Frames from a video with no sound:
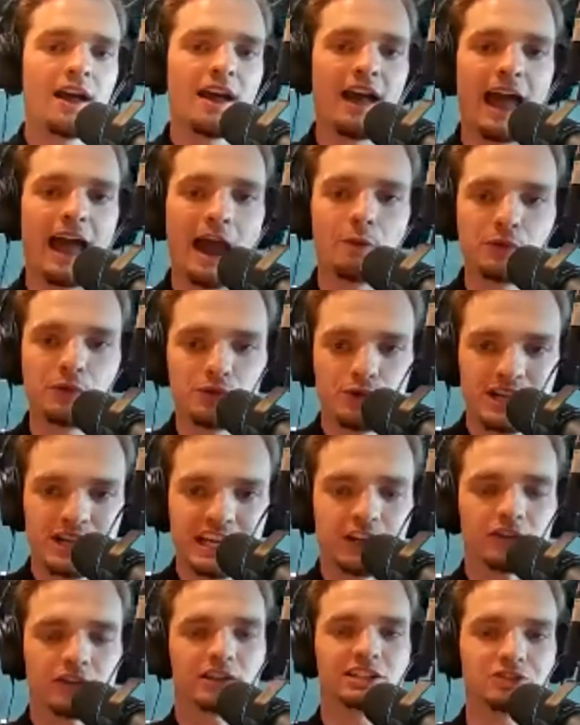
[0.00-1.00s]
And when you
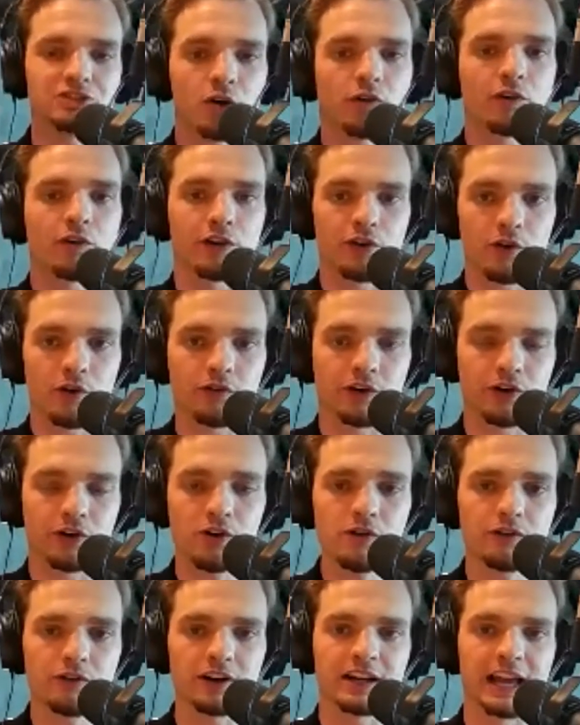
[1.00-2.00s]
hear this over and over and
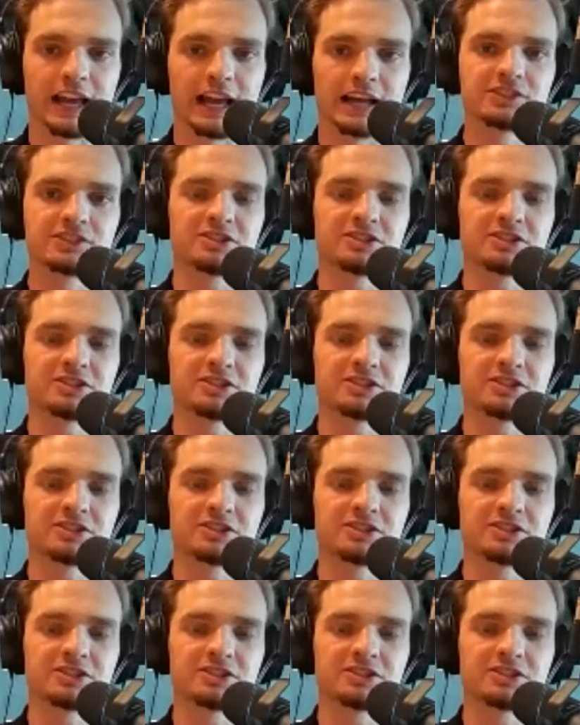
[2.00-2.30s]
over again,